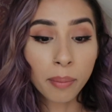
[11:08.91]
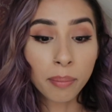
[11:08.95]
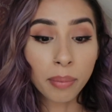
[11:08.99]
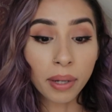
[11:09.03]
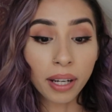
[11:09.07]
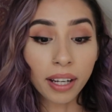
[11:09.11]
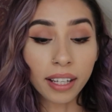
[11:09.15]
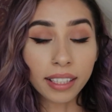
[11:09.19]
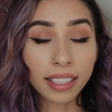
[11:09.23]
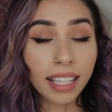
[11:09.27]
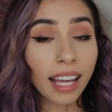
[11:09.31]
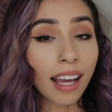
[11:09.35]

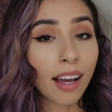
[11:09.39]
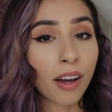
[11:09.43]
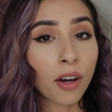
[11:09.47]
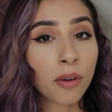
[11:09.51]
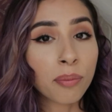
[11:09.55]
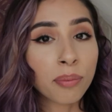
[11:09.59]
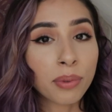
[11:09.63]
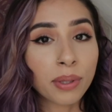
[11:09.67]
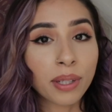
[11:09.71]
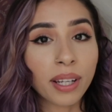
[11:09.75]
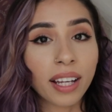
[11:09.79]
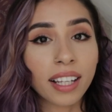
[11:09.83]
But yeah,
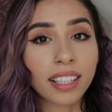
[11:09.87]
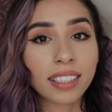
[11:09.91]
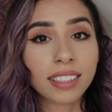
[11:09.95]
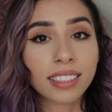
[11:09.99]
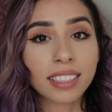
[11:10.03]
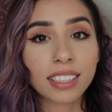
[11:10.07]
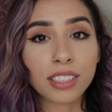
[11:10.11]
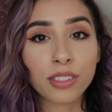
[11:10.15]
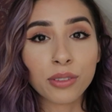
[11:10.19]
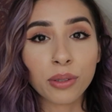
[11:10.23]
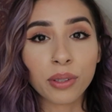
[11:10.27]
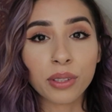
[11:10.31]
hope you
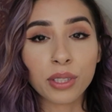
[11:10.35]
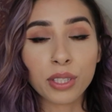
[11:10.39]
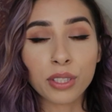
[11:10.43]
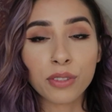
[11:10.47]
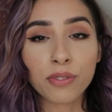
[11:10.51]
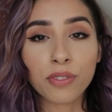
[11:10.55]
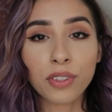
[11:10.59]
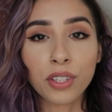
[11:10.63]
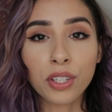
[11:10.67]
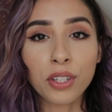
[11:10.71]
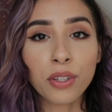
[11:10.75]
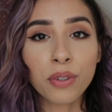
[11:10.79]
guys enjoyed
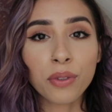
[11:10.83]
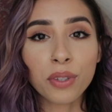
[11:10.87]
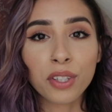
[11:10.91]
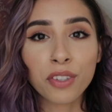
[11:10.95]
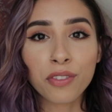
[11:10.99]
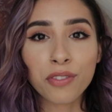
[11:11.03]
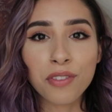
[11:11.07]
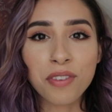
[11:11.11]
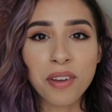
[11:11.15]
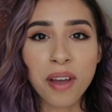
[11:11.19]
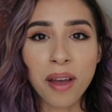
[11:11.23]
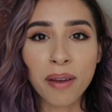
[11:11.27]
this video.
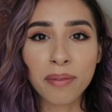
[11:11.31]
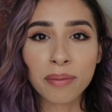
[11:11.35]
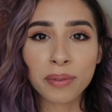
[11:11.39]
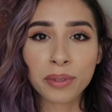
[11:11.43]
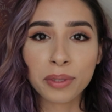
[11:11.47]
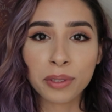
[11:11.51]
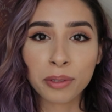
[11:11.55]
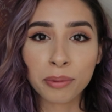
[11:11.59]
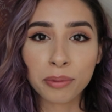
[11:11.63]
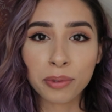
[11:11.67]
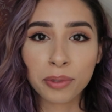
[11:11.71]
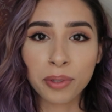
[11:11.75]
If you
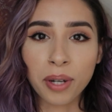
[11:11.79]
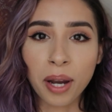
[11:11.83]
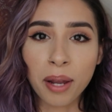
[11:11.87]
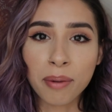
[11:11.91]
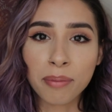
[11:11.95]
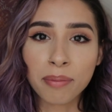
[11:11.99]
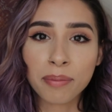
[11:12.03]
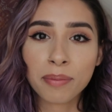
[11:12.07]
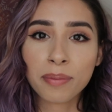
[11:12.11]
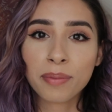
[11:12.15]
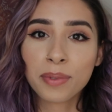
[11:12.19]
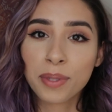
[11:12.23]
haven't
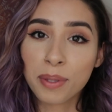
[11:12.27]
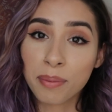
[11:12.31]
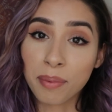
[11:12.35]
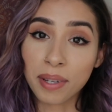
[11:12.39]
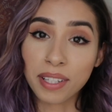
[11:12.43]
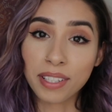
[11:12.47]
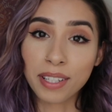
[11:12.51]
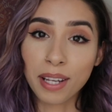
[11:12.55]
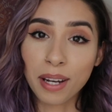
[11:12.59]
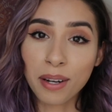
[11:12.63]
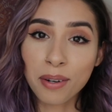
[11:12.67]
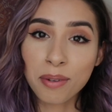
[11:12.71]
subscribed to
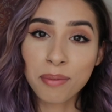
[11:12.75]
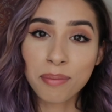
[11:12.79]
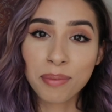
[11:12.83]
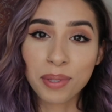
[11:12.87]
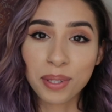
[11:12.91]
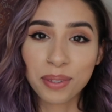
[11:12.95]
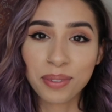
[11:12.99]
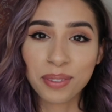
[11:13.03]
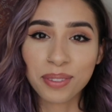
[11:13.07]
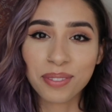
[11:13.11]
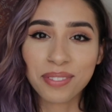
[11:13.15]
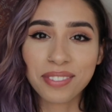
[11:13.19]
my channel,
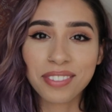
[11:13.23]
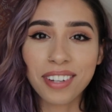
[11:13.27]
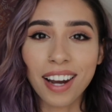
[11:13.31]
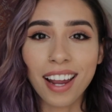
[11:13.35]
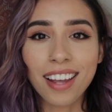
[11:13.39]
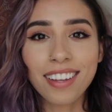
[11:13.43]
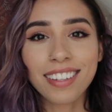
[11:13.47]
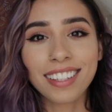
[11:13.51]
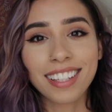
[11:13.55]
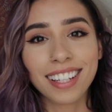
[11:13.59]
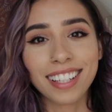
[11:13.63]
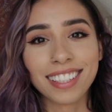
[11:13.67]
please
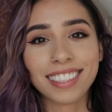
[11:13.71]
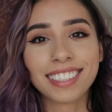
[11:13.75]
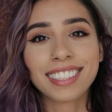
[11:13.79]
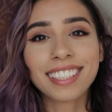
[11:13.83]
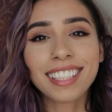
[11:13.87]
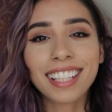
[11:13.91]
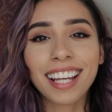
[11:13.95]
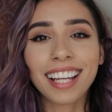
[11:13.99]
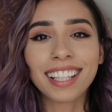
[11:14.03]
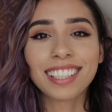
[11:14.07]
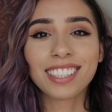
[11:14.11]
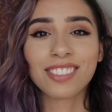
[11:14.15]
subscribe, and I'll
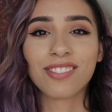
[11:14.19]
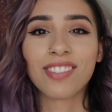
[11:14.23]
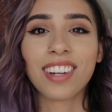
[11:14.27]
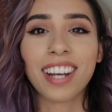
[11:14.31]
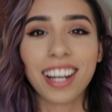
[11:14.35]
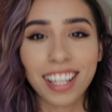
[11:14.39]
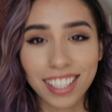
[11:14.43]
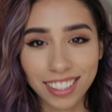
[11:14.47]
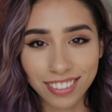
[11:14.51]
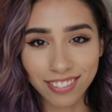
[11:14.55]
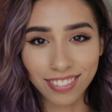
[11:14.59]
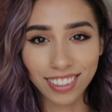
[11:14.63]
see you guys in my
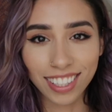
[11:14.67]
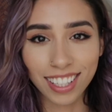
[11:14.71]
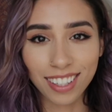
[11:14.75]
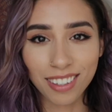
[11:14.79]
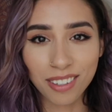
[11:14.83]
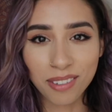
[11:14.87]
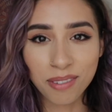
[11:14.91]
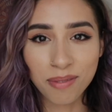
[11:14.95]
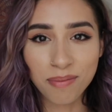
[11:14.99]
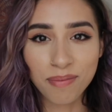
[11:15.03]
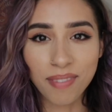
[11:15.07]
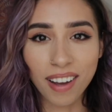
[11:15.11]
next
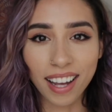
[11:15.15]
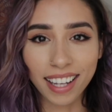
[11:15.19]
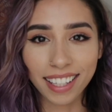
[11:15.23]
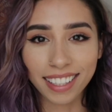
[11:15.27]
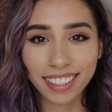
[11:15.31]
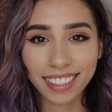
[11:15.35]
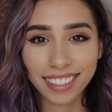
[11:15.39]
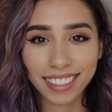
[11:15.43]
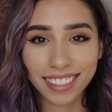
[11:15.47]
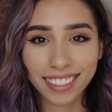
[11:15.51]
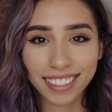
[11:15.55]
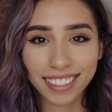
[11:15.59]
video. Bye.